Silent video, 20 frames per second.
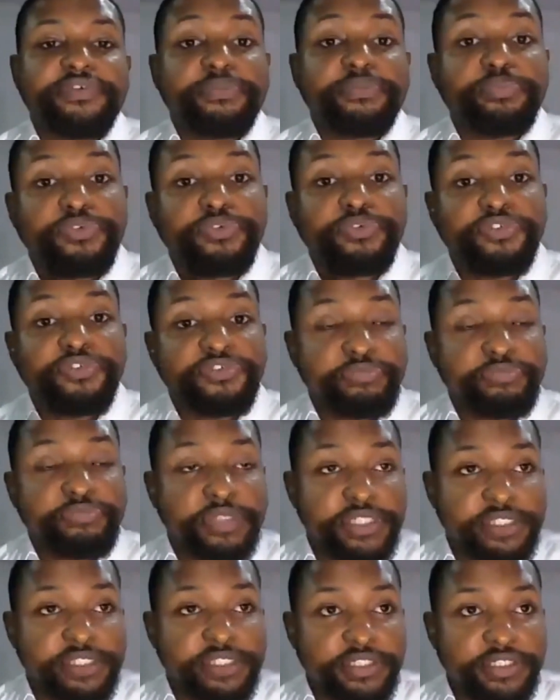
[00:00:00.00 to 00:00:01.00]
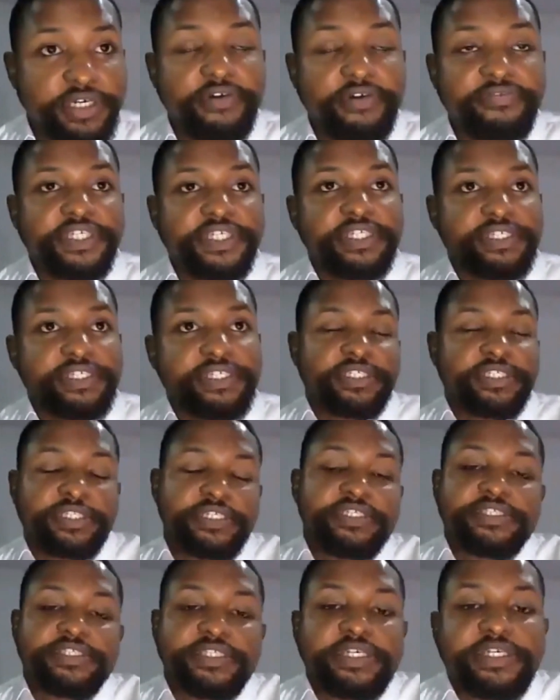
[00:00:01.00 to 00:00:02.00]
improvement in
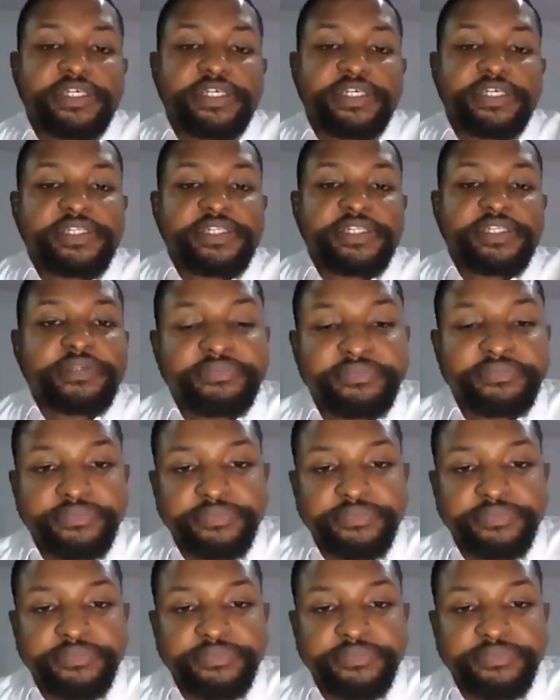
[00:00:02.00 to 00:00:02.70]
confidence and things like that?